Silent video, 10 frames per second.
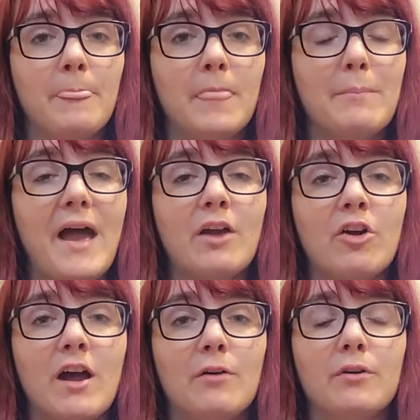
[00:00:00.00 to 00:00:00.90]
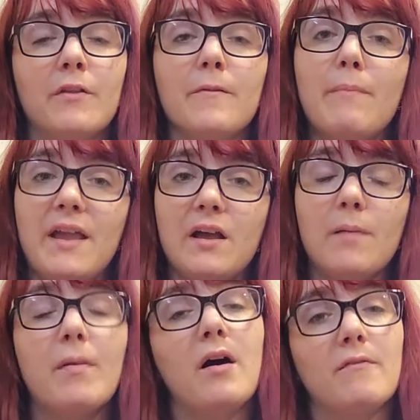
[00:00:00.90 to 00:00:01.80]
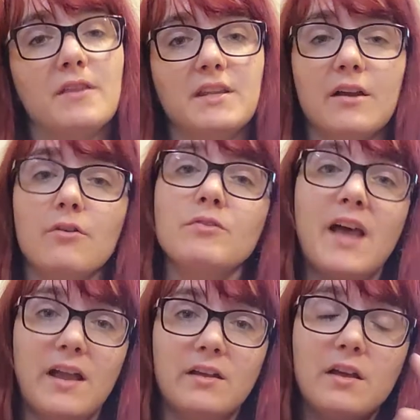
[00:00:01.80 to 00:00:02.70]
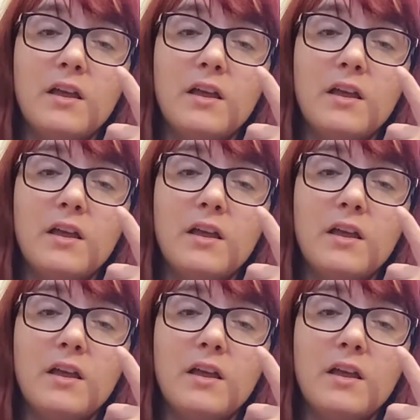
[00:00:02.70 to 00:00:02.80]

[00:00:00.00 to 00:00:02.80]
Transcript: background on the makeup of the tarot deck.